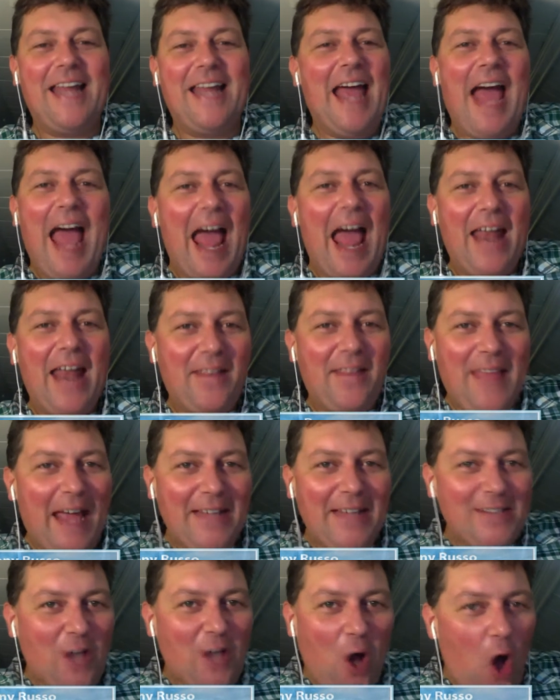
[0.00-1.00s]
And
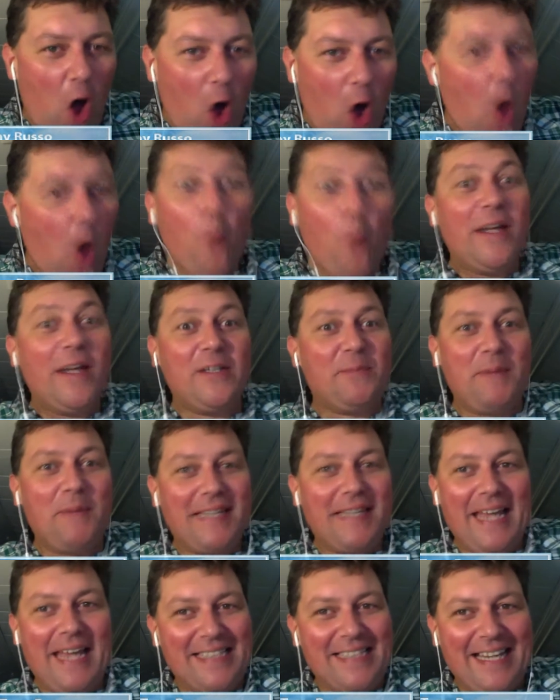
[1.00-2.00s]
that's always been
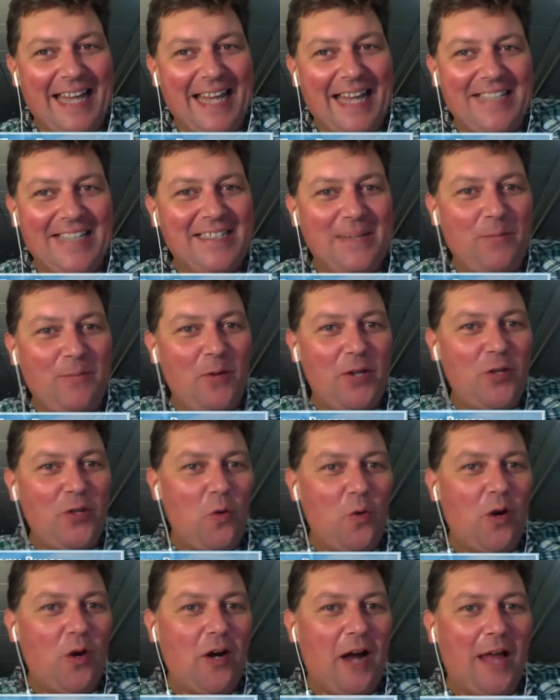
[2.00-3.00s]
the case. Like, except when you
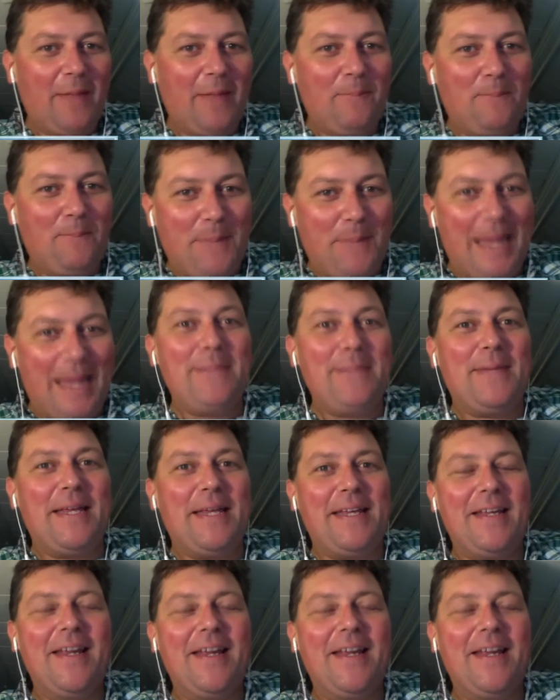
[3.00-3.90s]
were a baby,